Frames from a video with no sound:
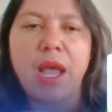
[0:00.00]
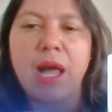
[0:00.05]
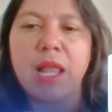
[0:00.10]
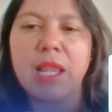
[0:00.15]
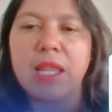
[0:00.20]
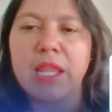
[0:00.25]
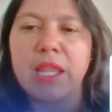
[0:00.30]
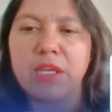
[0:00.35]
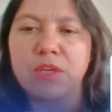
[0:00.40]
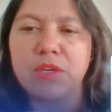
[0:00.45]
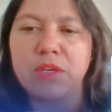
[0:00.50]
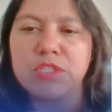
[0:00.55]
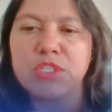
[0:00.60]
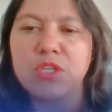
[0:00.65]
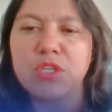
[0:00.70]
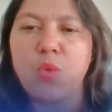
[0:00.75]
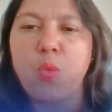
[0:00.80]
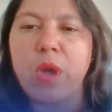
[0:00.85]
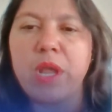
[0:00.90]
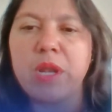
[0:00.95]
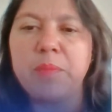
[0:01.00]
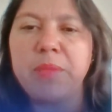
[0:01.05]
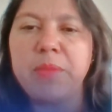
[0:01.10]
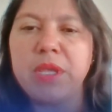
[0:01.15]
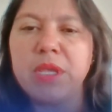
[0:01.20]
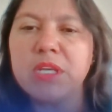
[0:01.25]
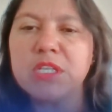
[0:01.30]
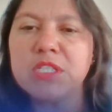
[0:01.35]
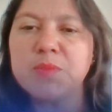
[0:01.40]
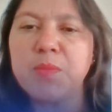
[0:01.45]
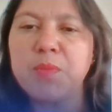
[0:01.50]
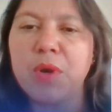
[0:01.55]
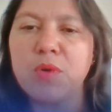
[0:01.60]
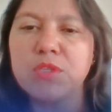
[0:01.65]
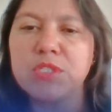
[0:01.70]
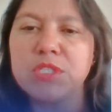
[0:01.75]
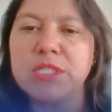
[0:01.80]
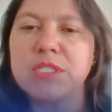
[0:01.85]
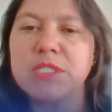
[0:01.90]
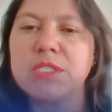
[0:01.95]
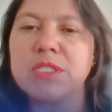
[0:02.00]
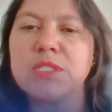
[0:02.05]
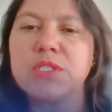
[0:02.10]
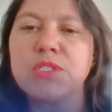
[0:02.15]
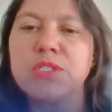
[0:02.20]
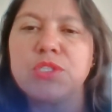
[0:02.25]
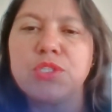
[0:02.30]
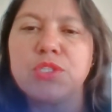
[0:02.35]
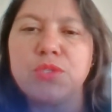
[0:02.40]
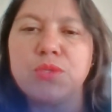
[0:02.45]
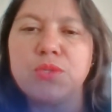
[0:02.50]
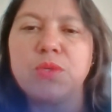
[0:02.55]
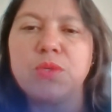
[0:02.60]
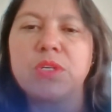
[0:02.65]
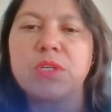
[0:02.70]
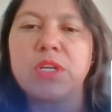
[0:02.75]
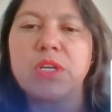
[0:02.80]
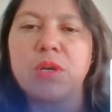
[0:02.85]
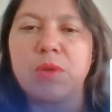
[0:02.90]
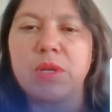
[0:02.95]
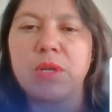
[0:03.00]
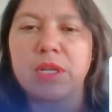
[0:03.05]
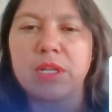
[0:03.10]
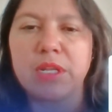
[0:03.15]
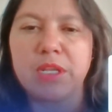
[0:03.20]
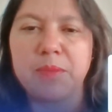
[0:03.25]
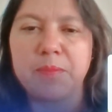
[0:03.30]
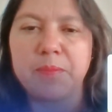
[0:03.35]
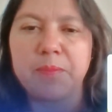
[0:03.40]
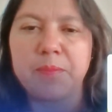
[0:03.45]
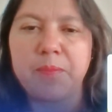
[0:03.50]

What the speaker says: a language while being exposed to regularly.